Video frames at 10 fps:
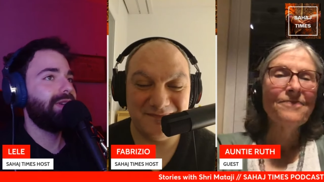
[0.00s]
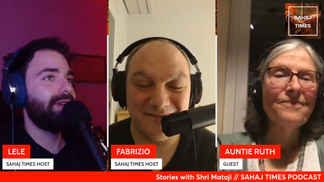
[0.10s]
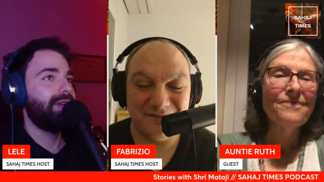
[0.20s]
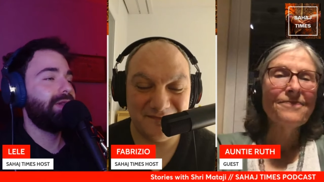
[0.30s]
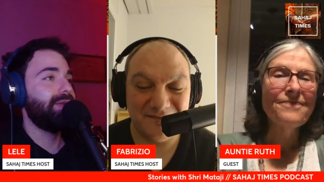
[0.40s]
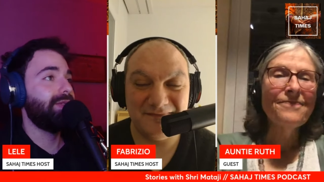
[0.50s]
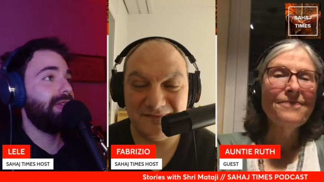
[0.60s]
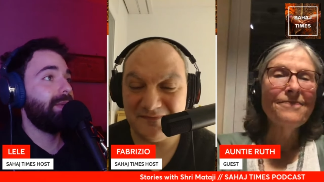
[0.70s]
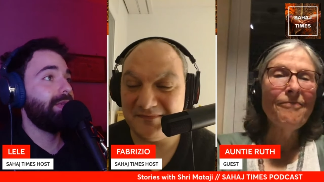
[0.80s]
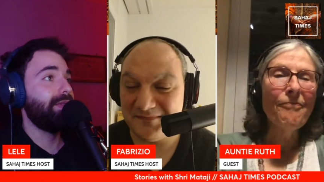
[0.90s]
Speaker 1: close
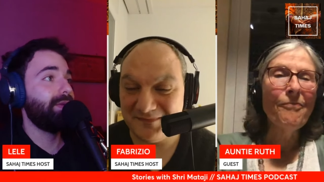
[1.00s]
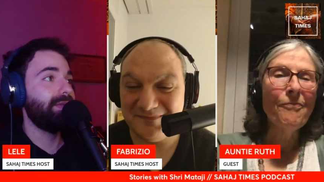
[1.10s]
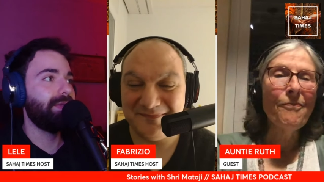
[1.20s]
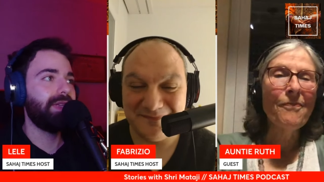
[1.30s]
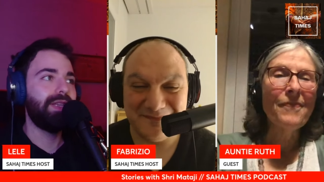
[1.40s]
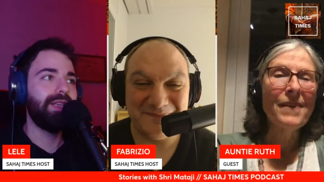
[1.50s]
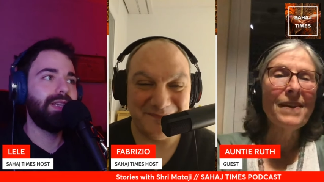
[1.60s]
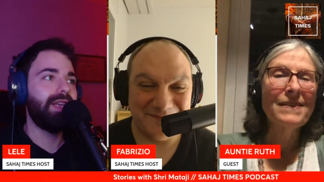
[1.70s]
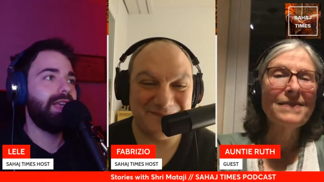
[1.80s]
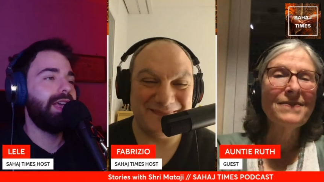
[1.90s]
the episode.
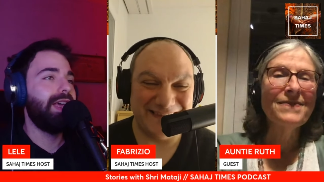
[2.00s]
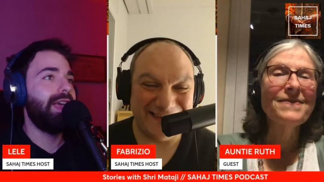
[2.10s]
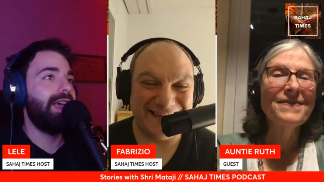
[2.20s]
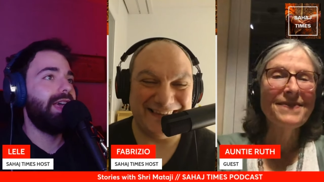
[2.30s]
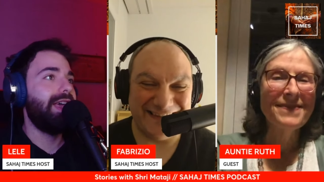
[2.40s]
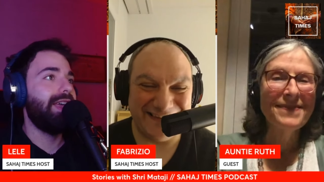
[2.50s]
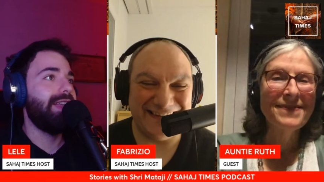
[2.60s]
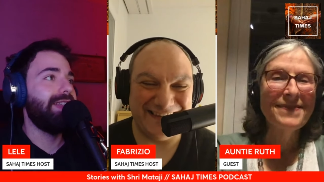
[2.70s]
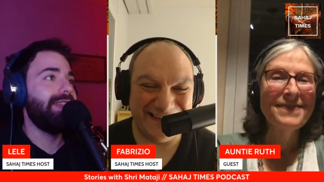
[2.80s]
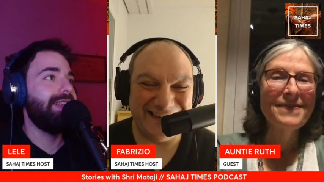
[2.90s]

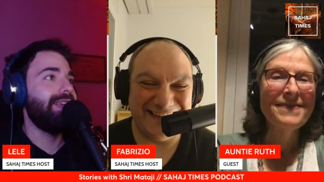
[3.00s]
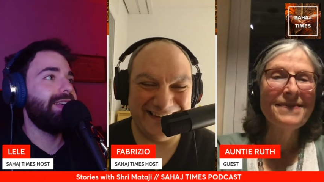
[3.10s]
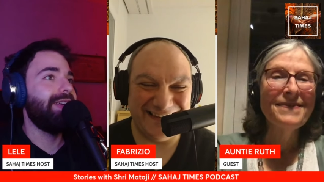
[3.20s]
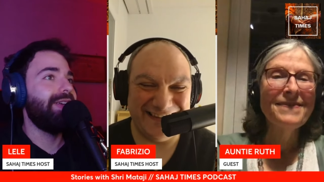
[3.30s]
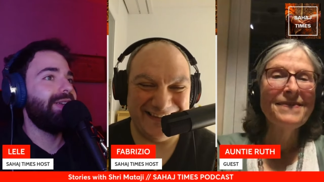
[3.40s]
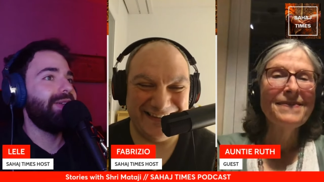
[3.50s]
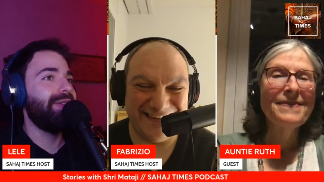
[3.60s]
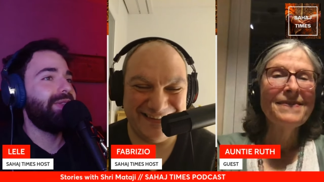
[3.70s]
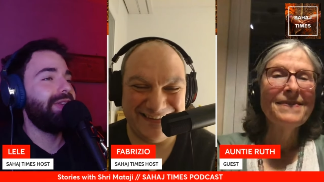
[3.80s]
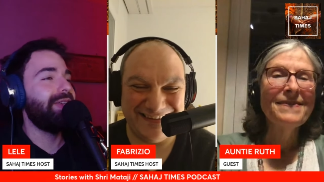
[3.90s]
And uh,
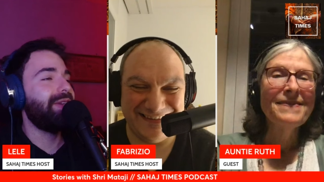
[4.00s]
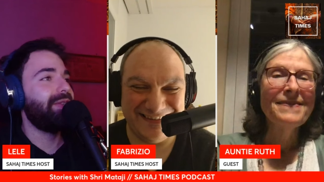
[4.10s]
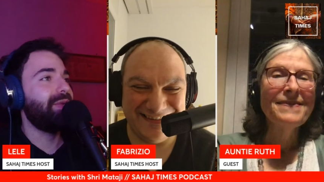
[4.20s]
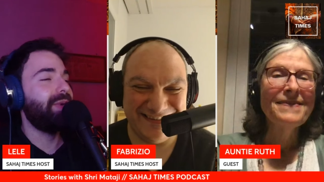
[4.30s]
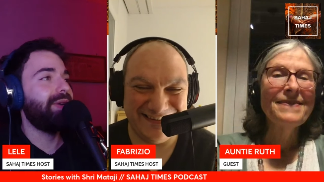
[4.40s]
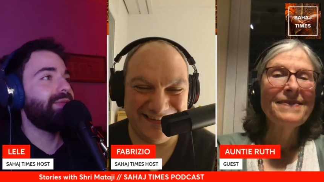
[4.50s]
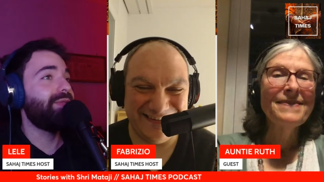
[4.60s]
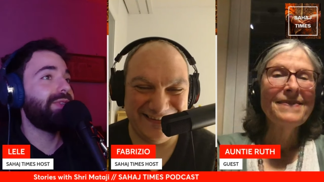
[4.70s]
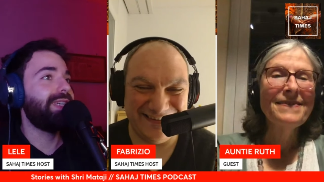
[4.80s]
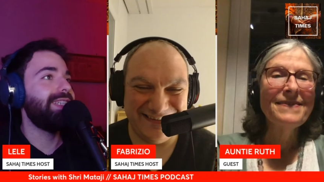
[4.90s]
thank everyone
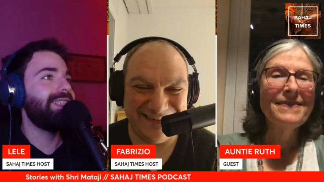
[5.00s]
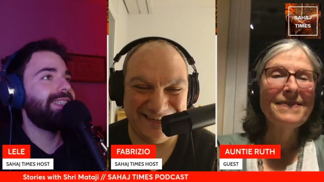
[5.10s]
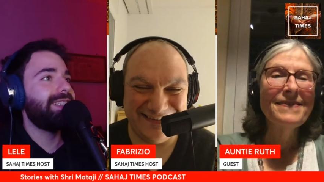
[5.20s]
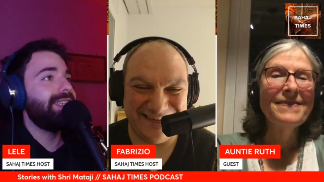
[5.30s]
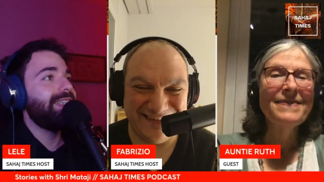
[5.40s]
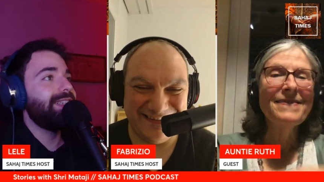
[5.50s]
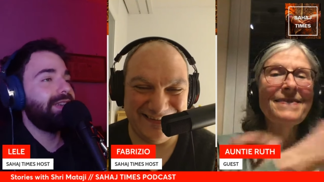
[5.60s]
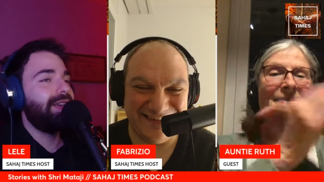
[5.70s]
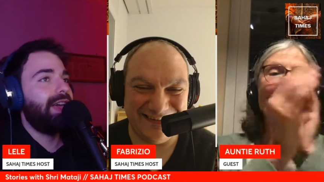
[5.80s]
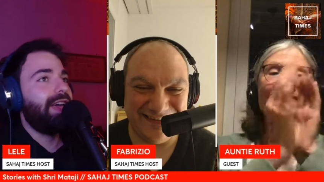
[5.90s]
for listening.
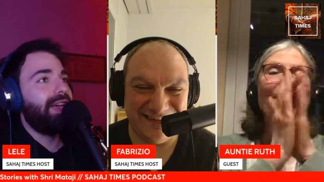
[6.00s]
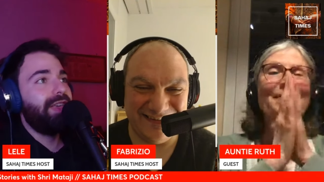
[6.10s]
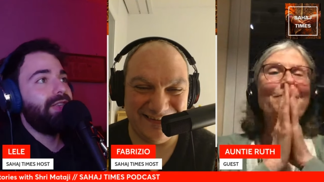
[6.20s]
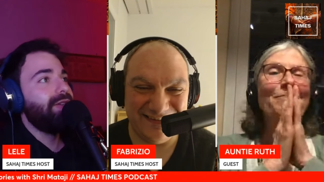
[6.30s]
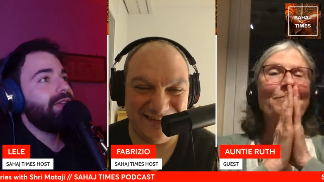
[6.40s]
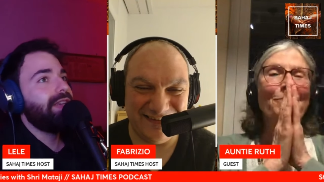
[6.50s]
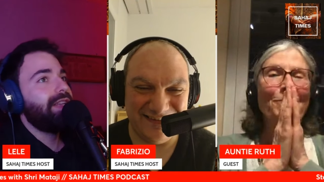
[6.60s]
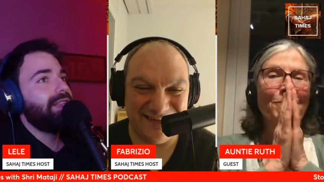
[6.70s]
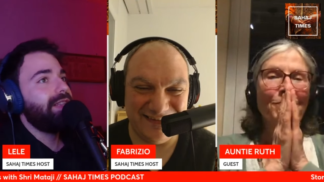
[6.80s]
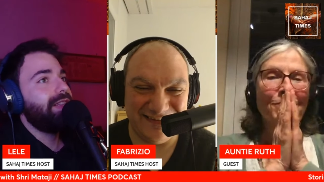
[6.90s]
Uh, you
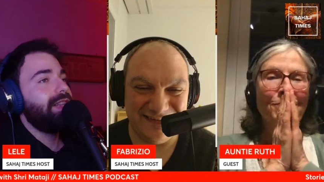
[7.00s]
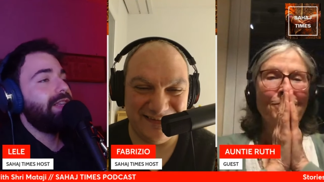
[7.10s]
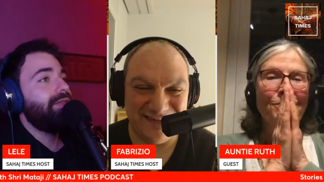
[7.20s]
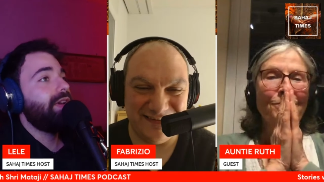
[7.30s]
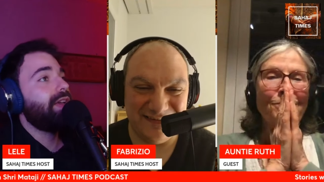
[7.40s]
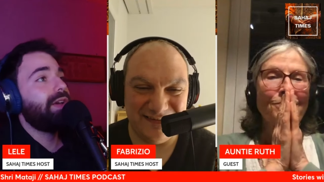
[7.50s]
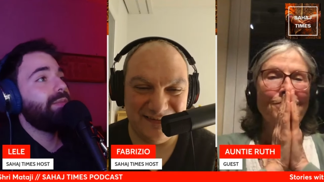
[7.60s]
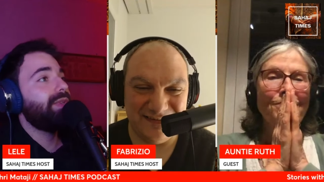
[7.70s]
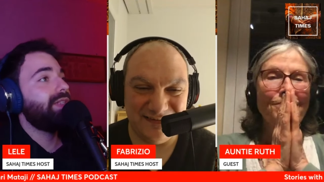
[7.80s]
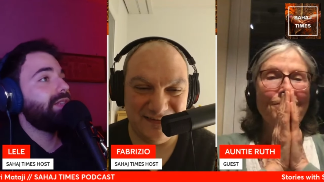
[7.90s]
can leave a
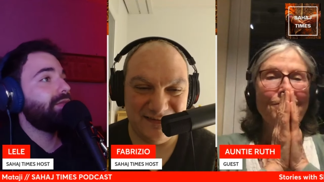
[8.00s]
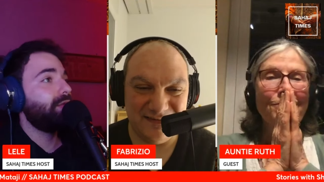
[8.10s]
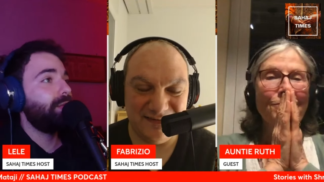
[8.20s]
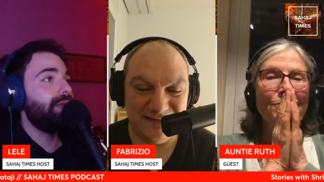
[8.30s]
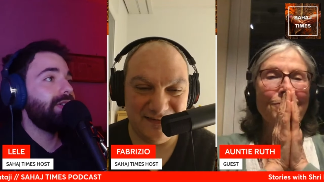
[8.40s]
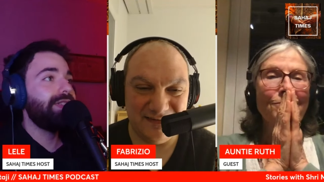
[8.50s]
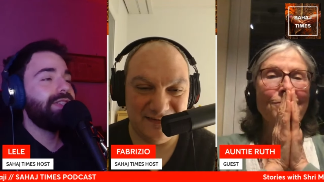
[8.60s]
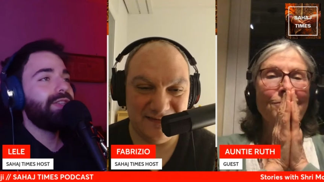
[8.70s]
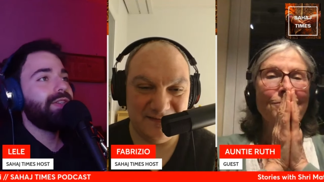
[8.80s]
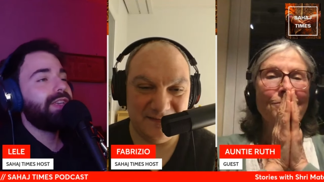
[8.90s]
comment if you want.
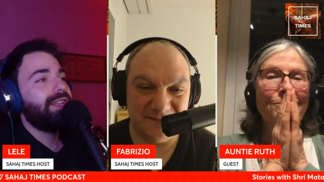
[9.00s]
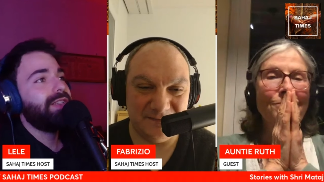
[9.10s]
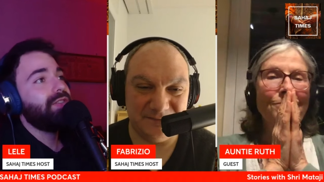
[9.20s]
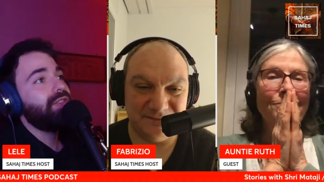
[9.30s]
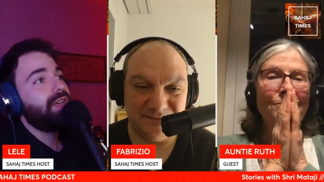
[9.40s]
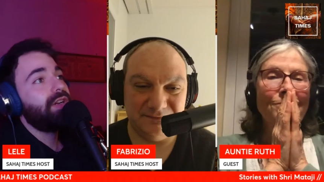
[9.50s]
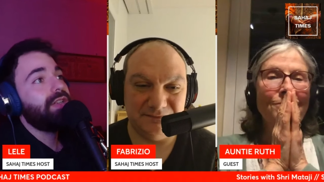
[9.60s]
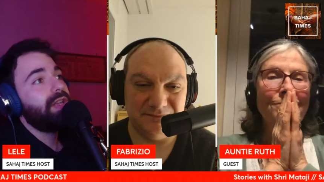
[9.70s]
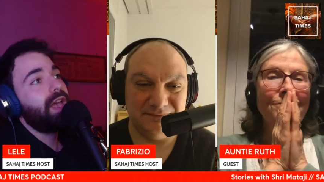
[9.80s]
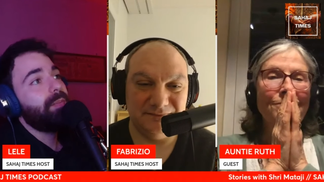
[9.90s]
You can share
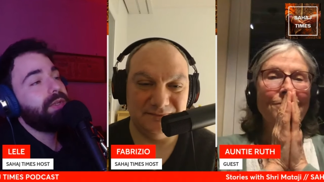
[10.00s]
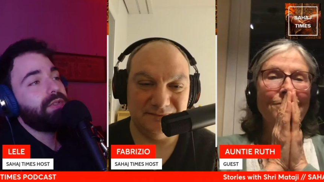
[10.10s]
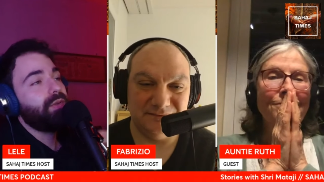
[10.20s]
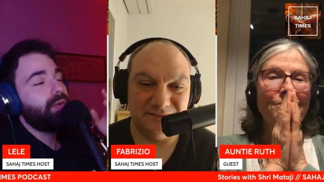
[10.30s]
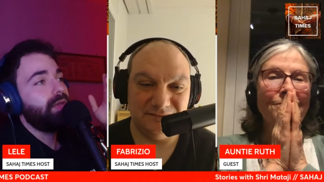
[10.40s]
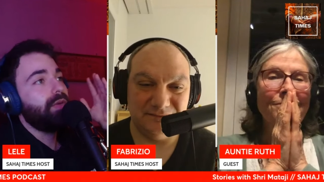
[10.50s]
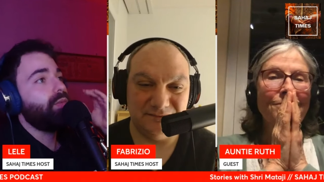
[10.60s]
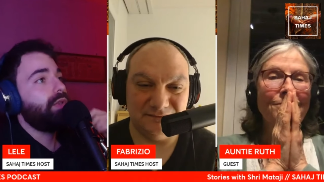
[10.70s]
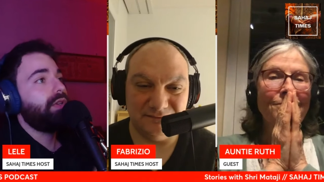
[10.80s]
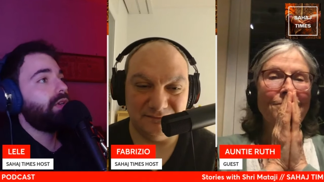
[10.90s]
the episode
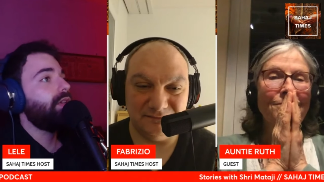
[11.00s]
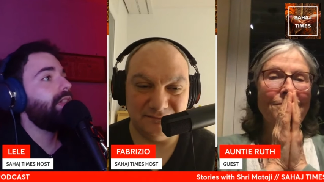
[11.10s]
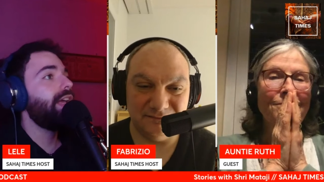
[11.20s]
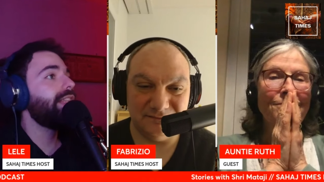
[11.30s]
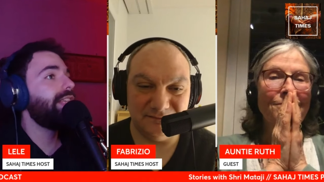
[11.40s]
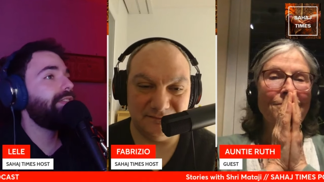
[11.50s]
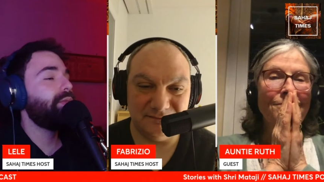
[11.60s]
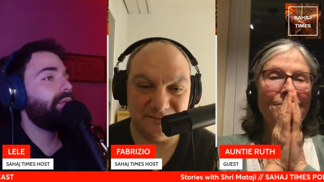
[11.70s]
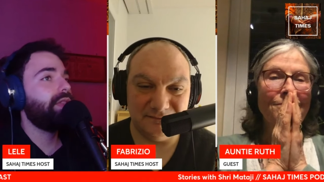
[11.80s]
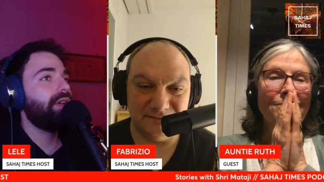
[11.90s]
with your collective,
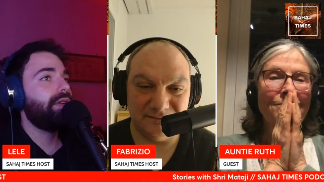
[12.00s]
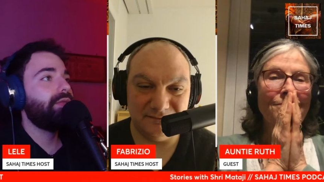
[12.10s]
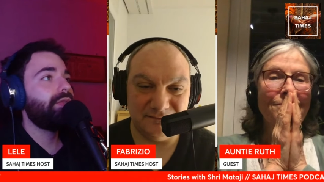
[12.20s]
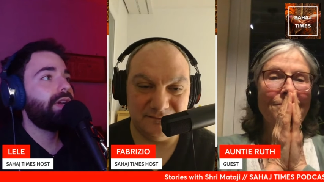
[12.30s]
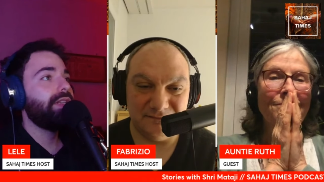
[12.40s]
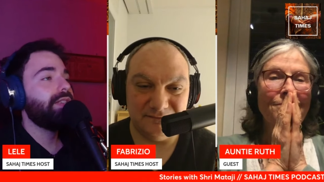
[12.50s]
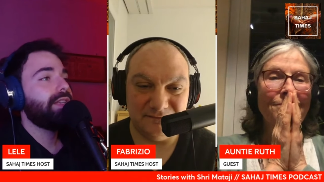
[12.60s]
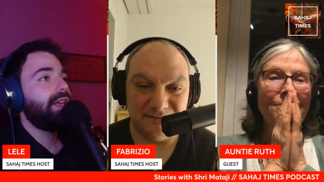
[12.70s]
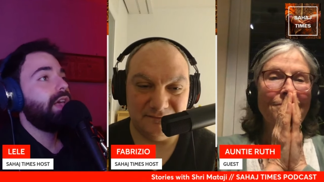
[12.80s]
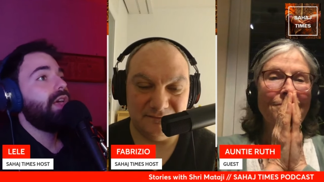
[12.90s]
with your friends,
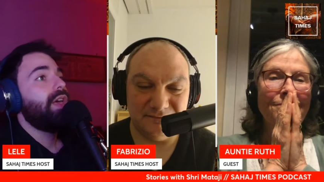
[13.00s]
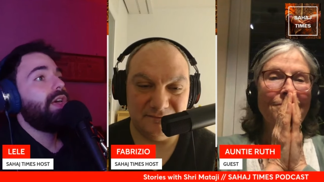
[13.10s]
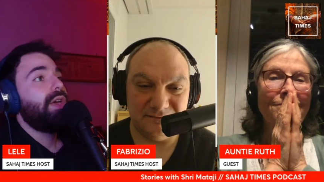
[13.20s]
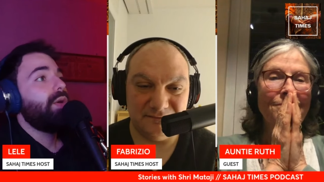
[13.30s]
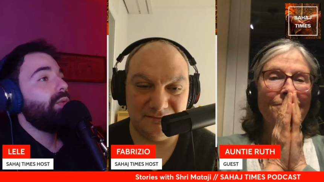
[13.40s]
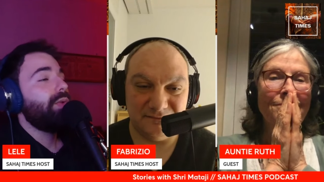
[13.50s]
with